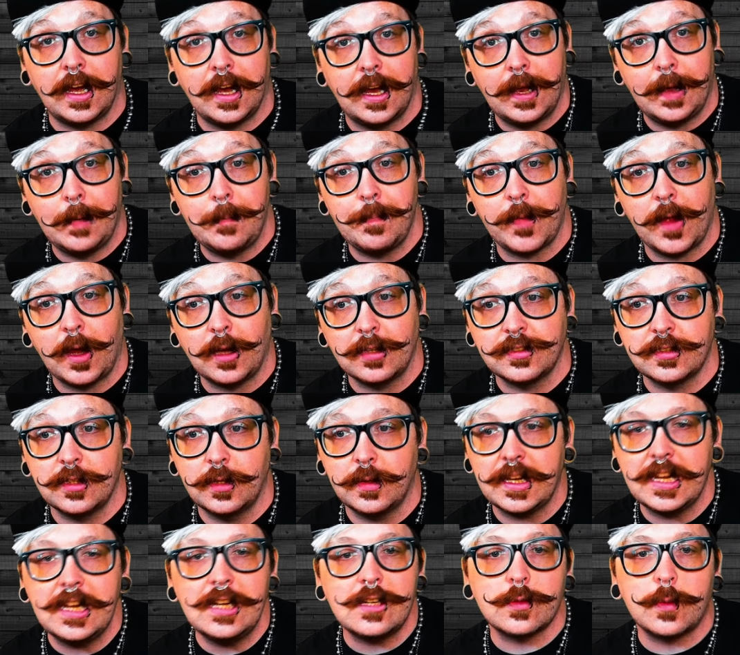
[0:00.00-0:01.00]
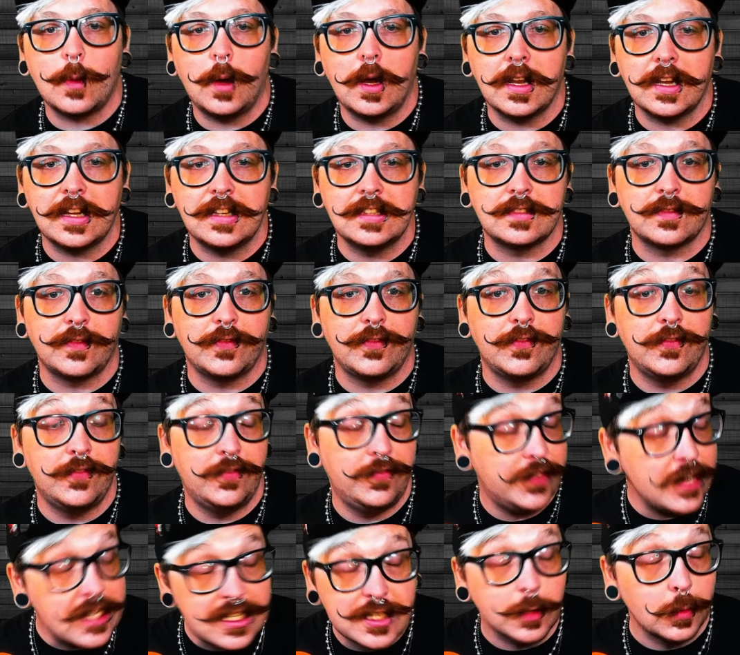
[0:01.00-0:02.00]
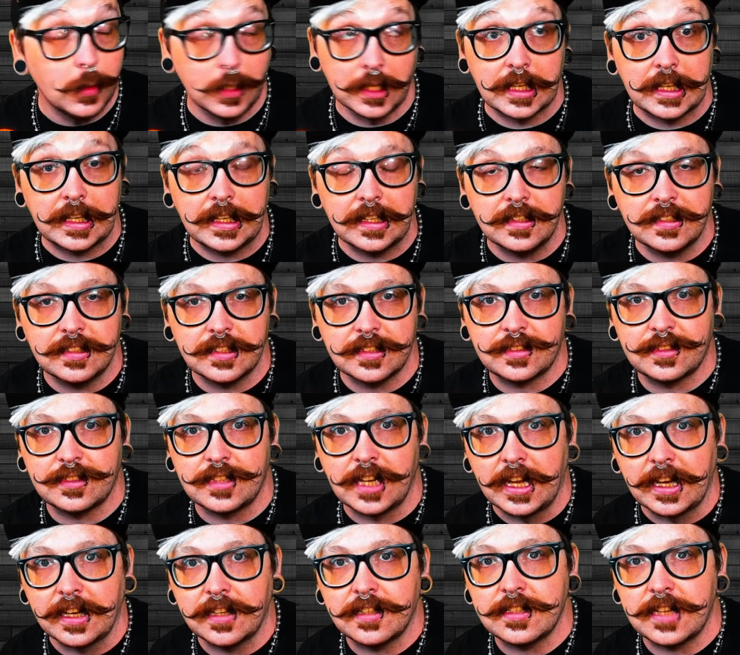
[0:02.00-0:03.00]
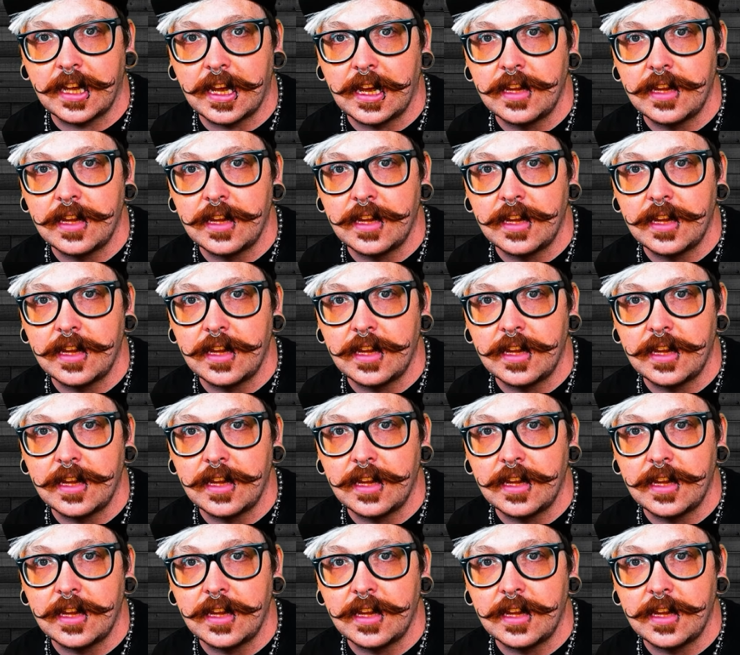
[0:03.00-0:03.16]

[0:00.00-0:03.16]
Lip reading: also, each one is visually distinct